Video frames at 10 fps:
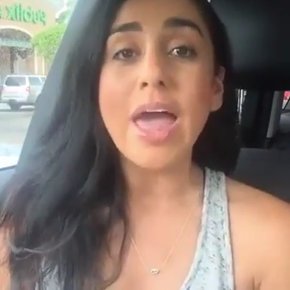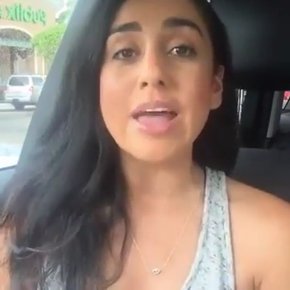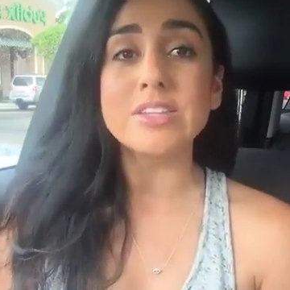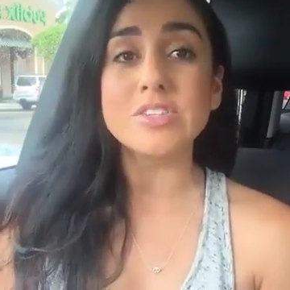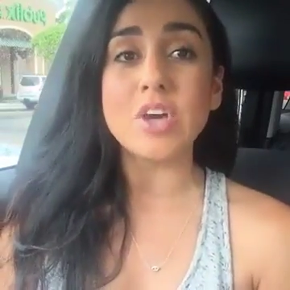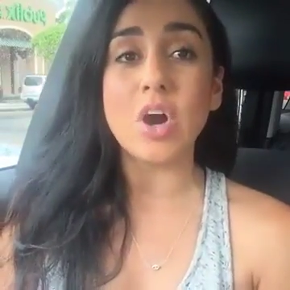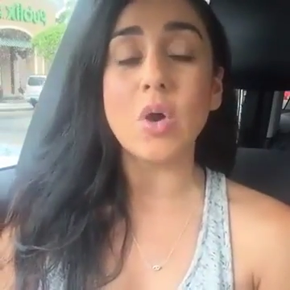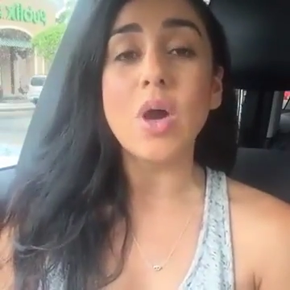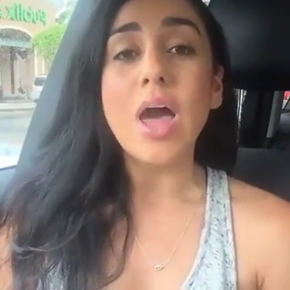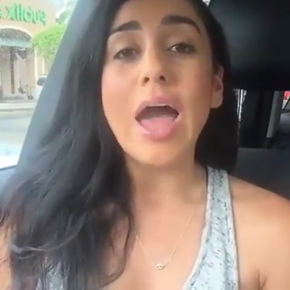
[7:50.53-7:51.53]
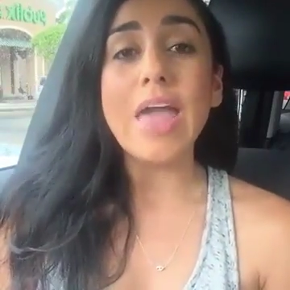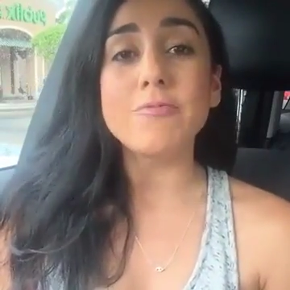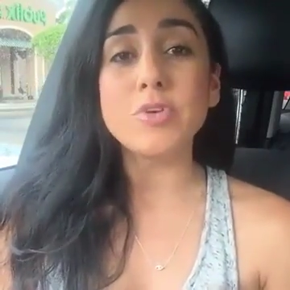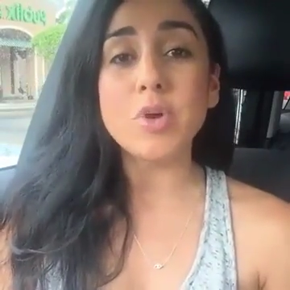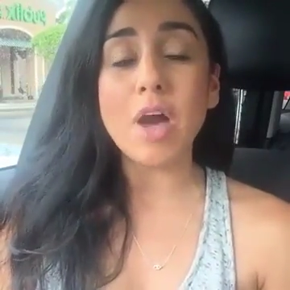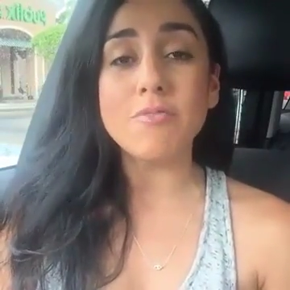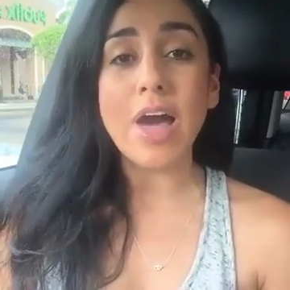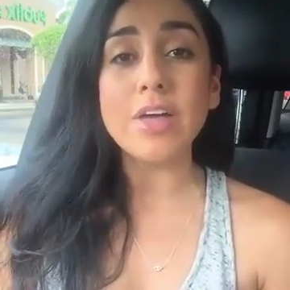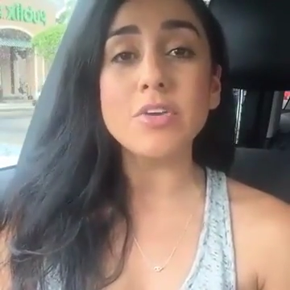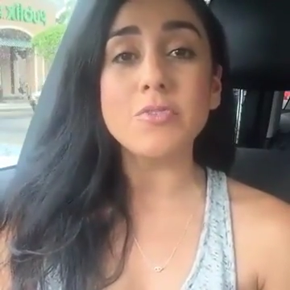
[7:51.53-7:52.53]
And so if you got
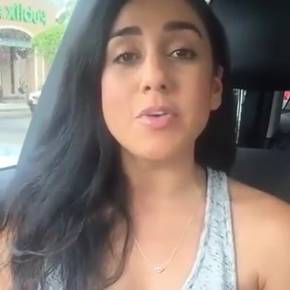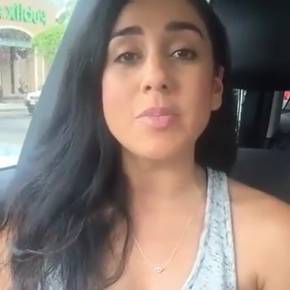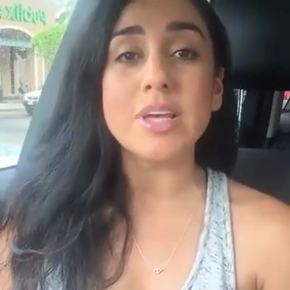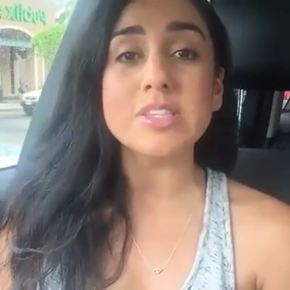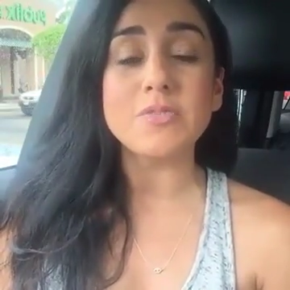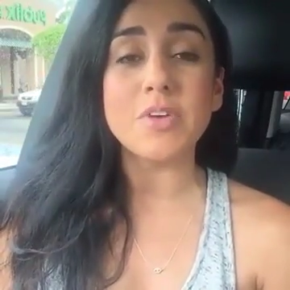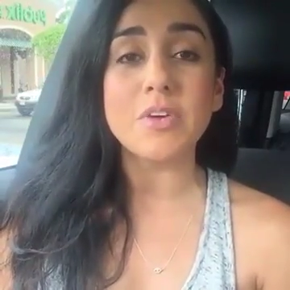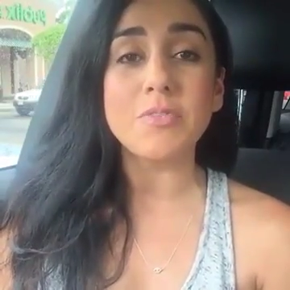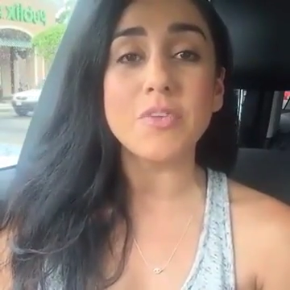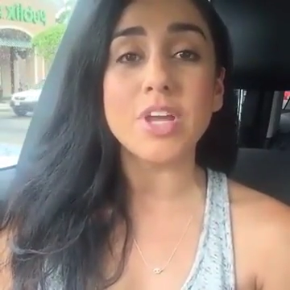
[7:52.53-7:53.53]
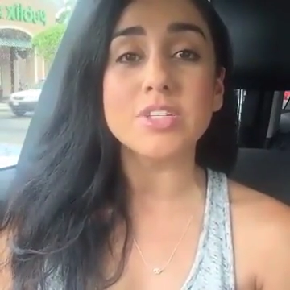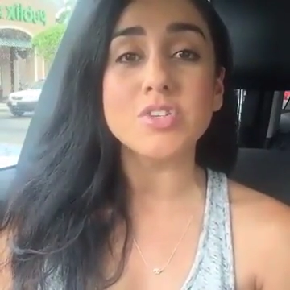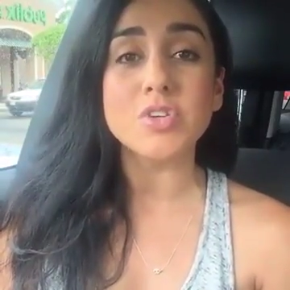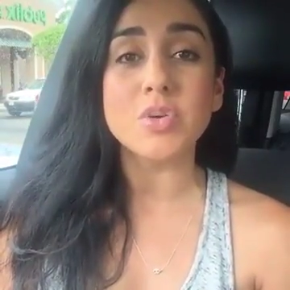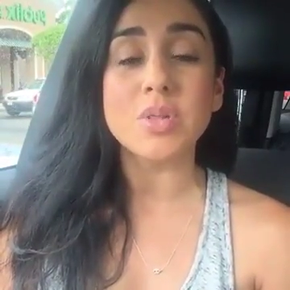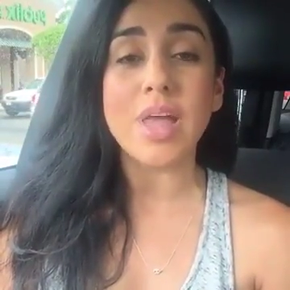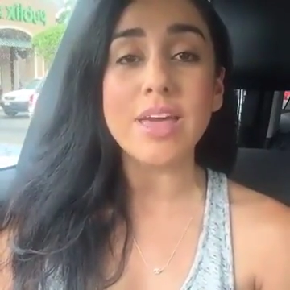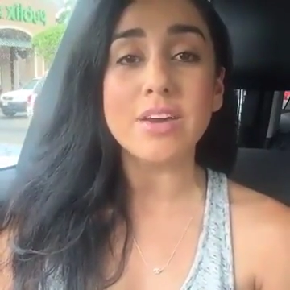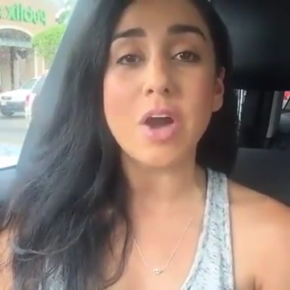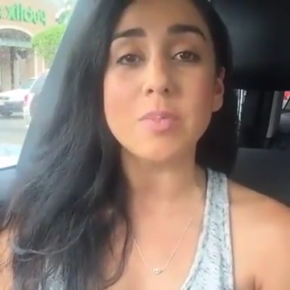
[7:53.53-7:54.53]
value from this, feel free to
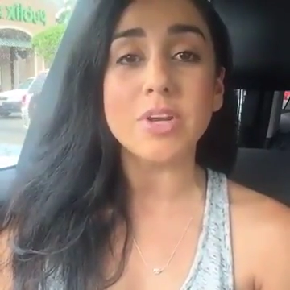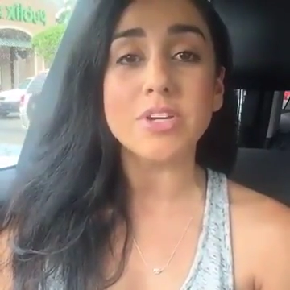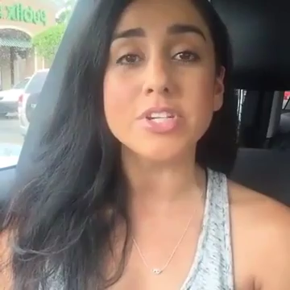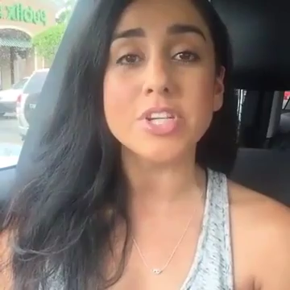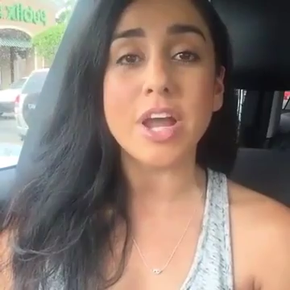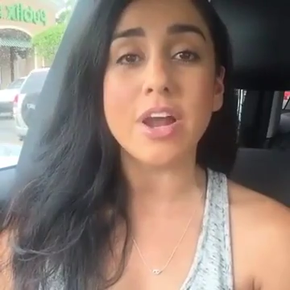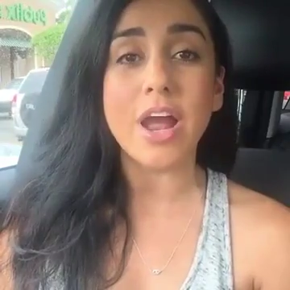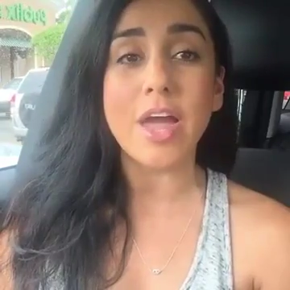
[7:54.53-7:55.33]
like, comment, or share.